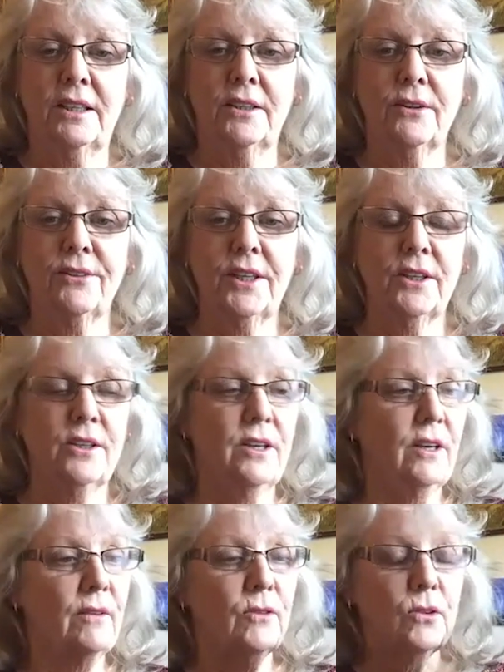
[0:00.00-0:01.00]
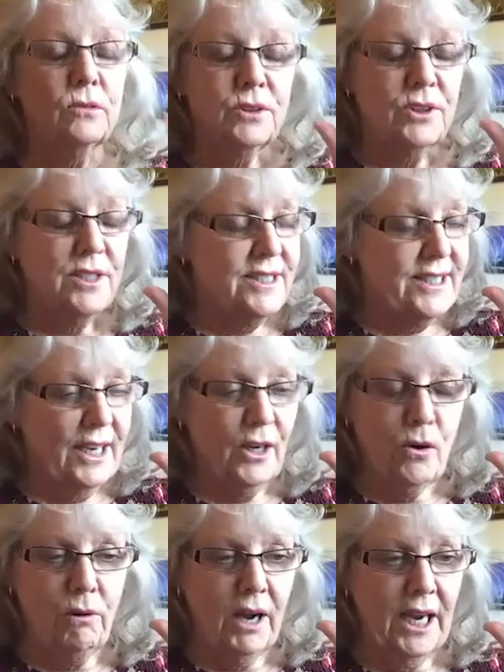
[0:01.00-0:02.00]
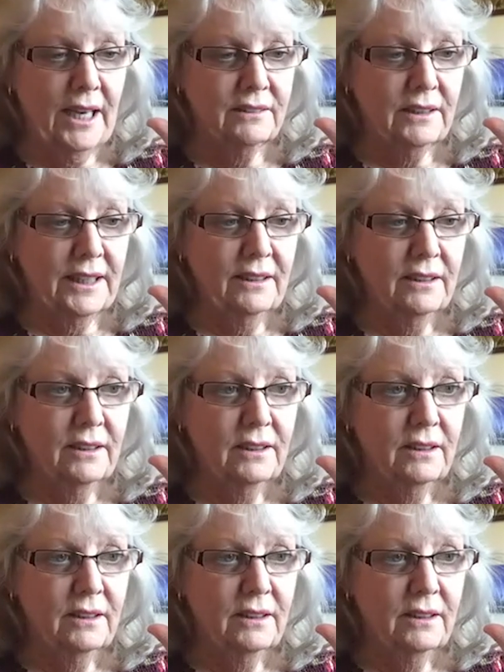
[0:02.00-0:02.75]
you think, just sit quietly,